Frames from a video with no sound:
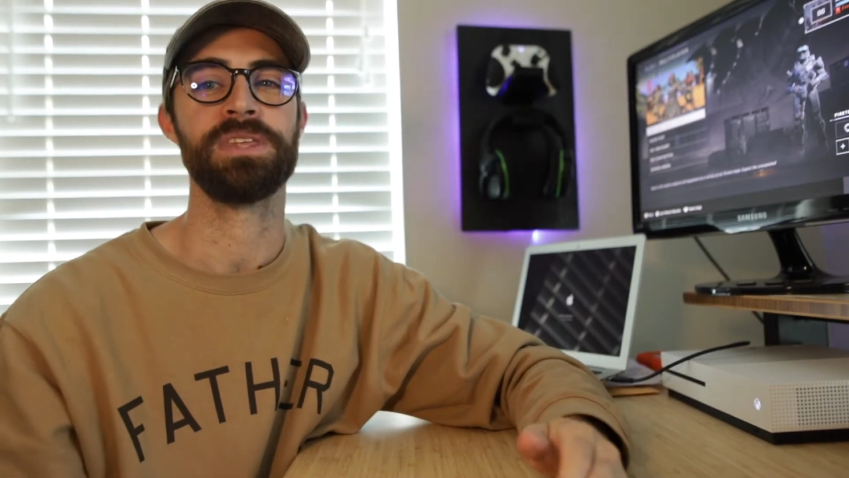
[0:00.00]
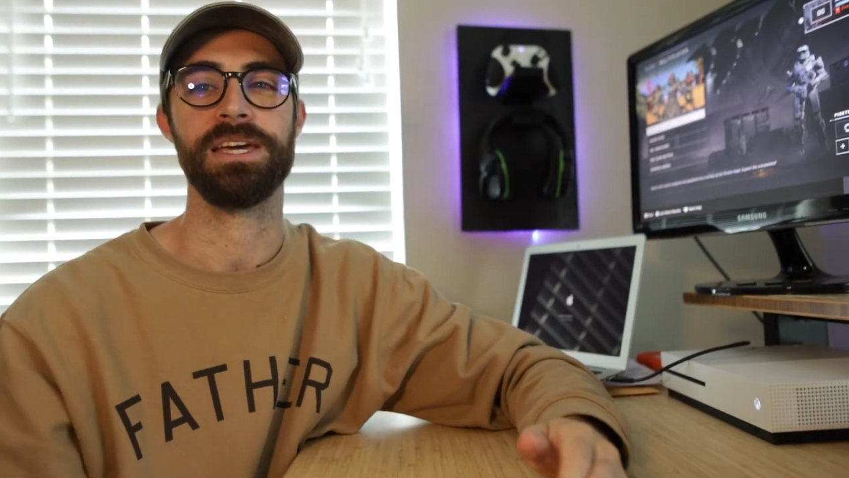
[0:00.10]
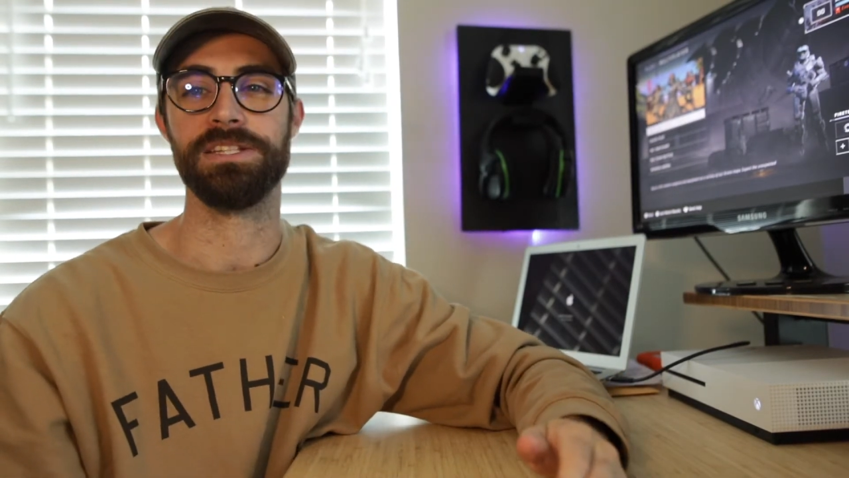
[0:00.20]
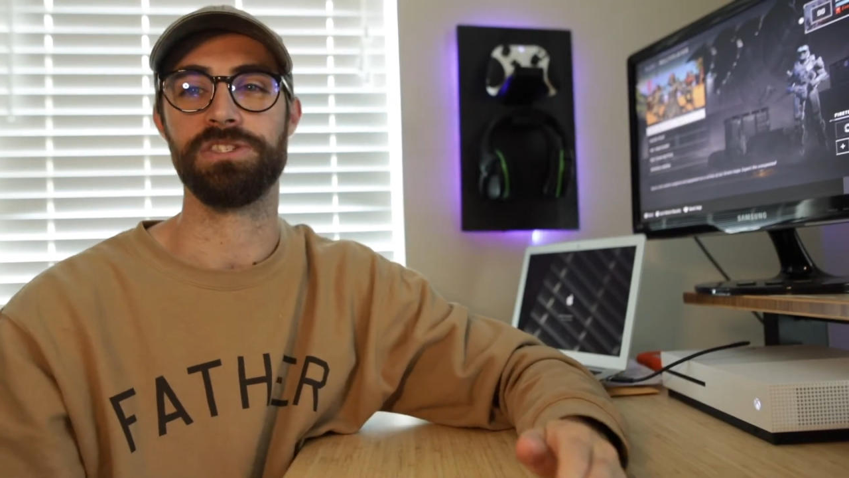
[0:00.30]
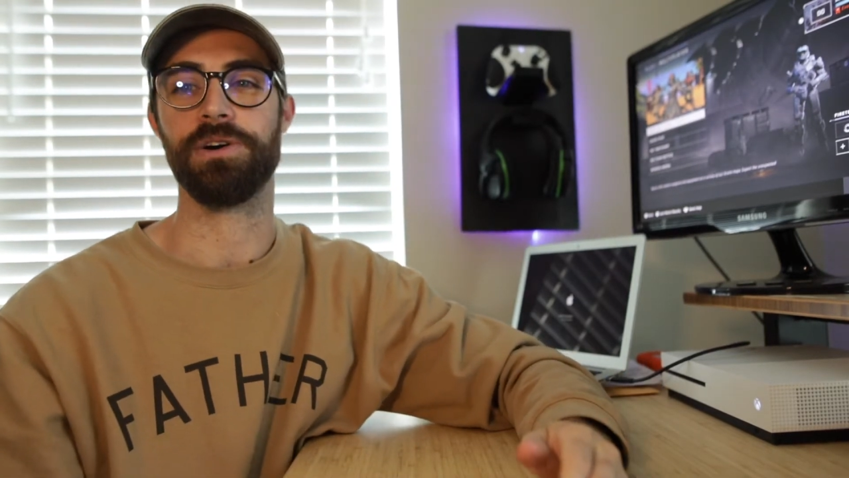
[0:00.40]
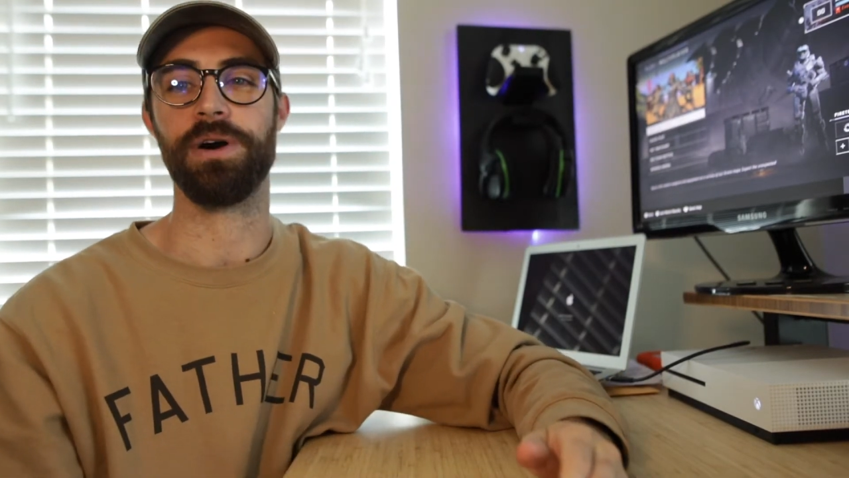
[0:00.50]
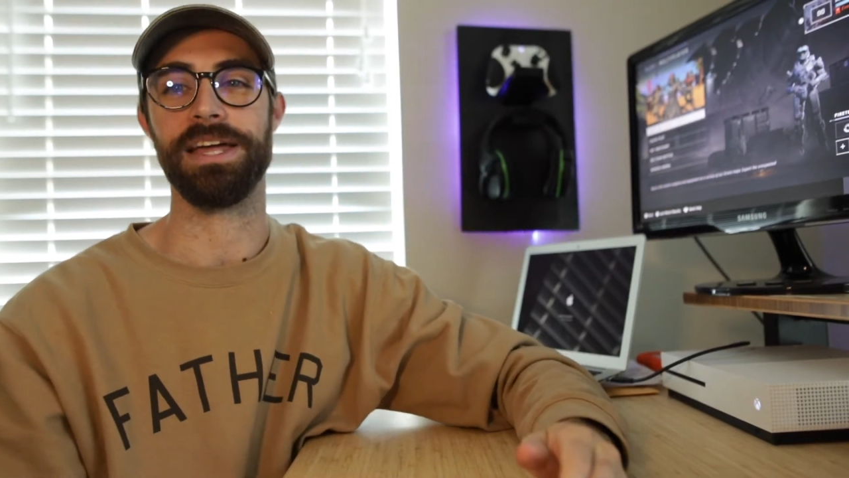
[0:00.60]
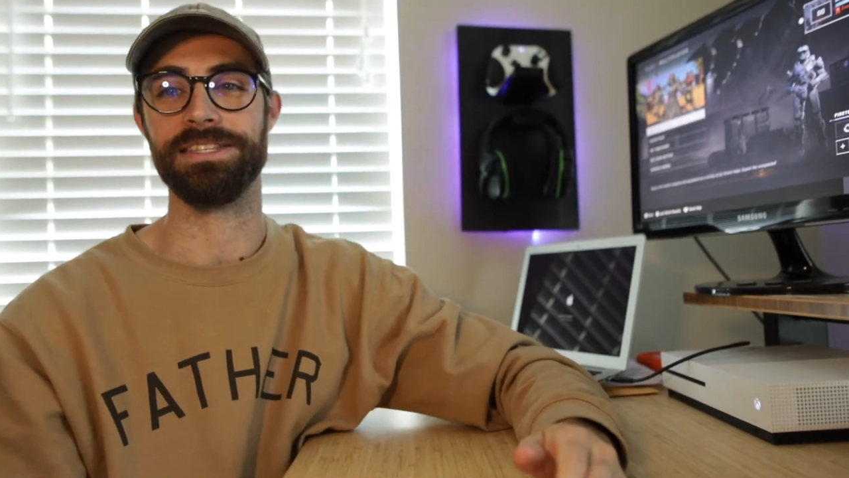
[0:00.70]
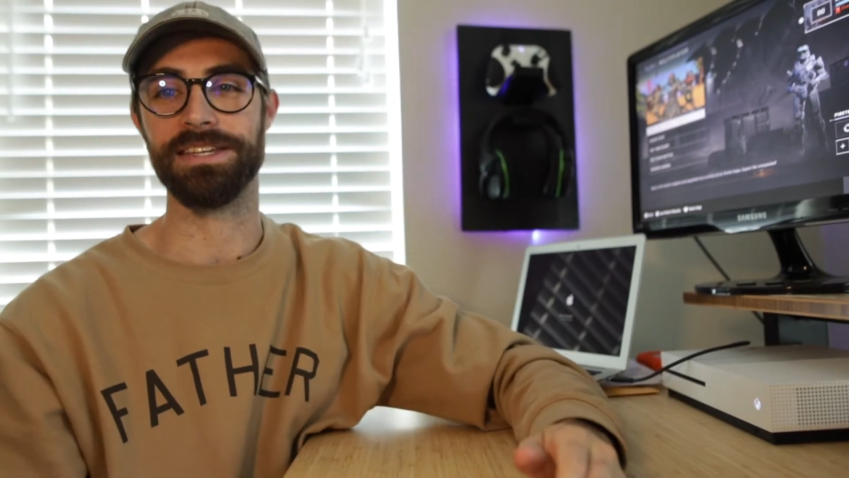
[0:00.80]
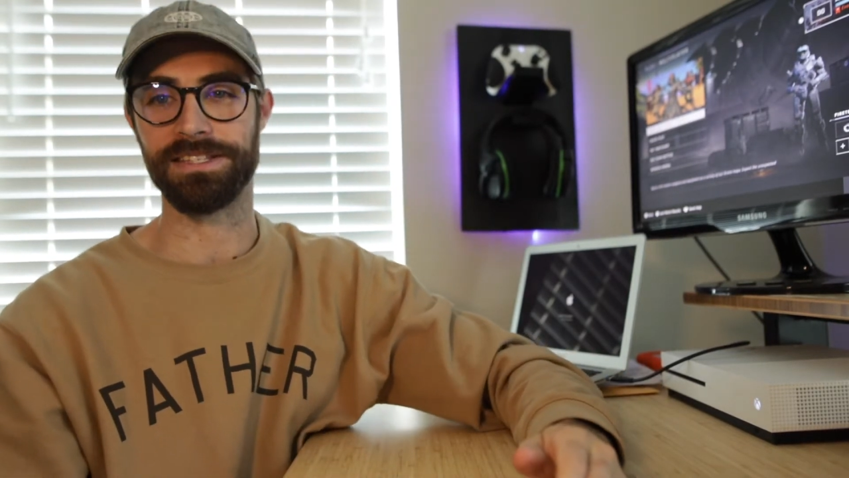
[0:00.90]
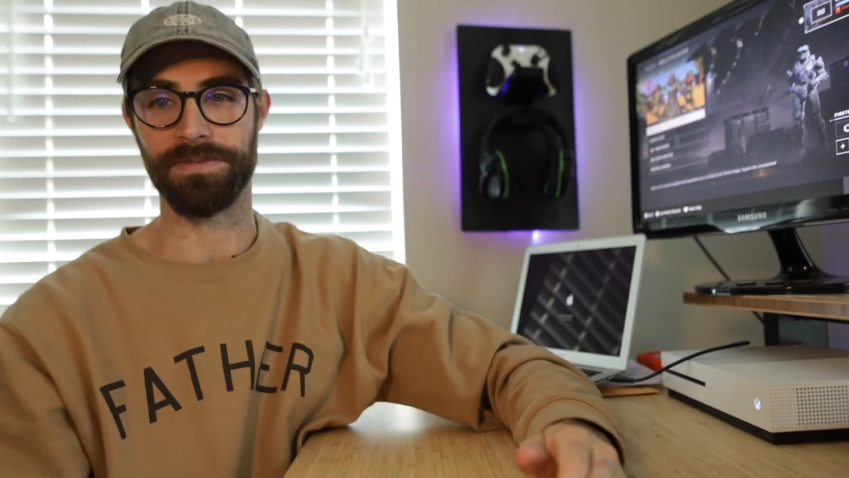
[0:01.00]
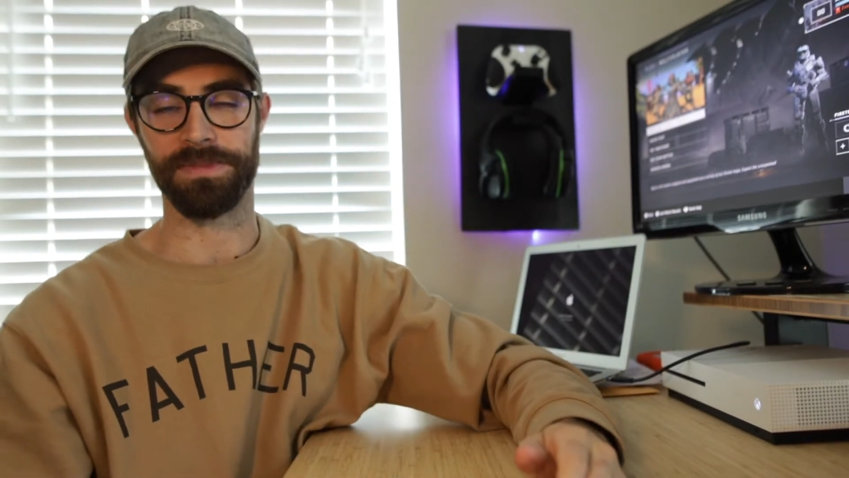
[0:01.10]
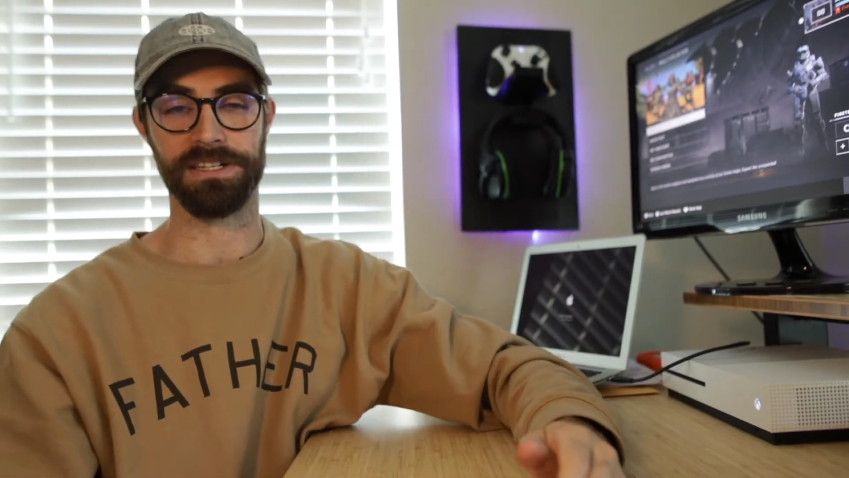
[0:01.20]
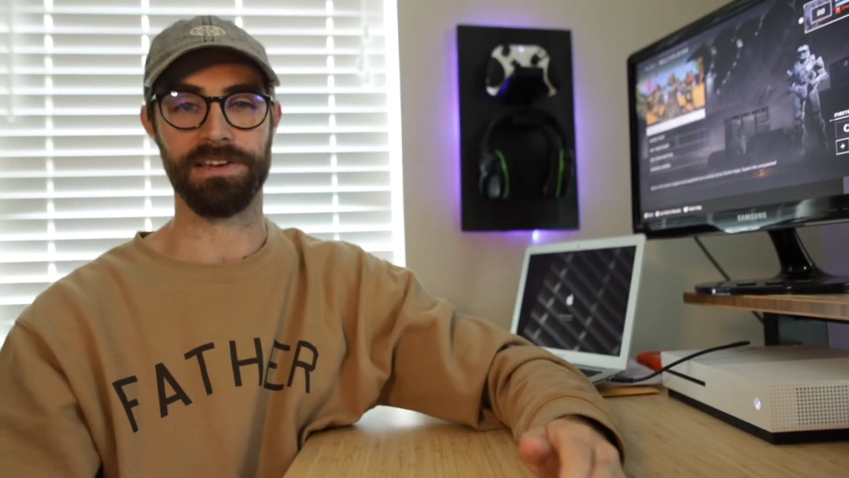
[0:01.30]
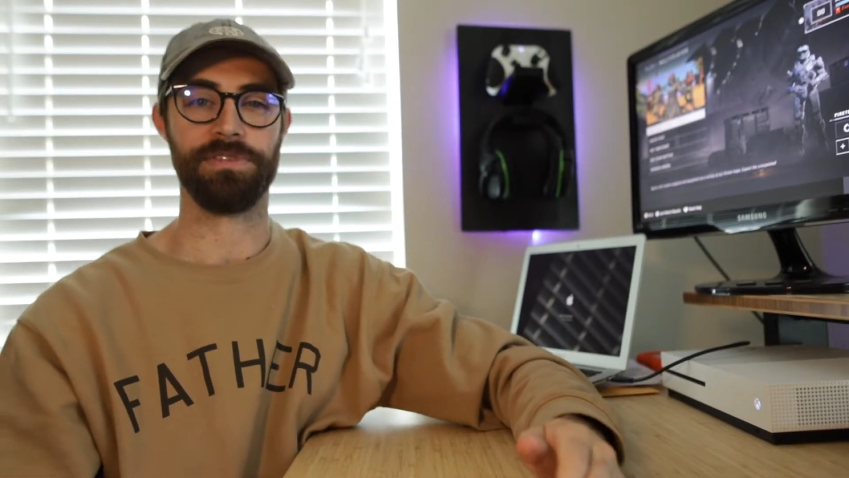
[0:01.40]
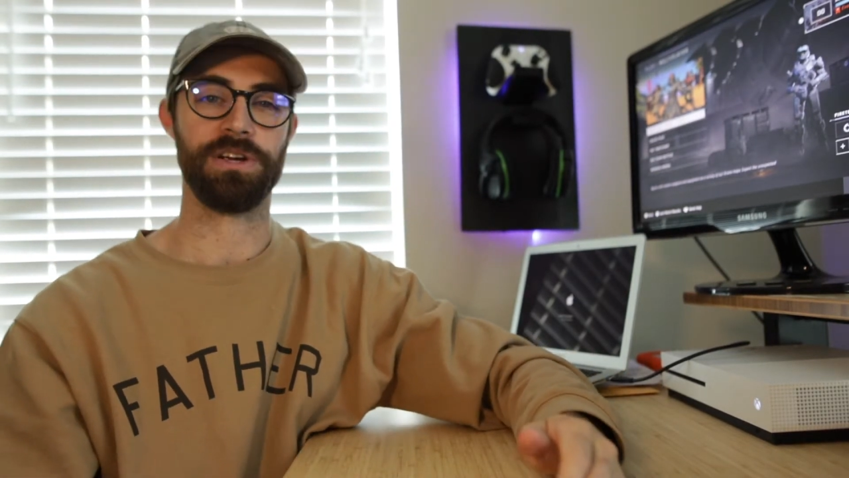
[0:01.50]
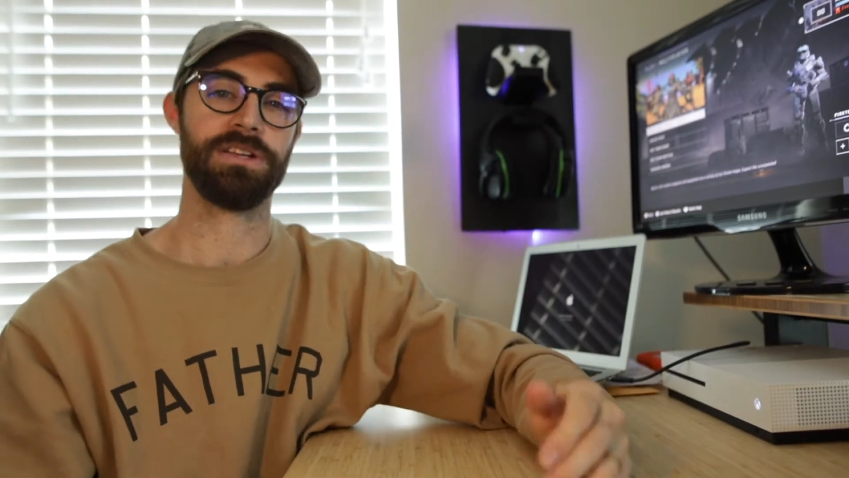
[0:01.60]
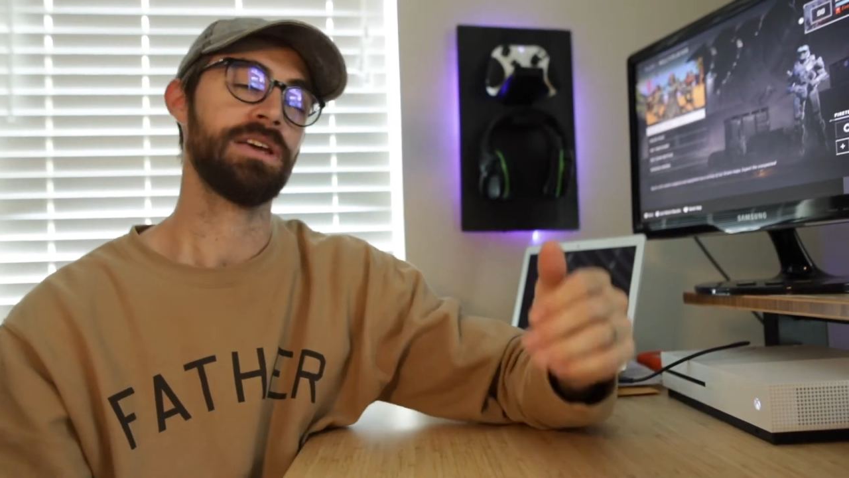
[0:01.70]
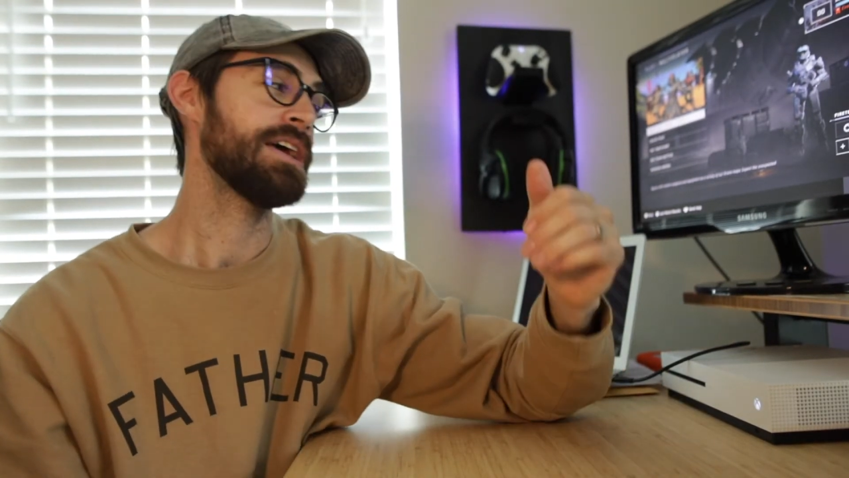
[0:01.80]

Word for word: And so I did something different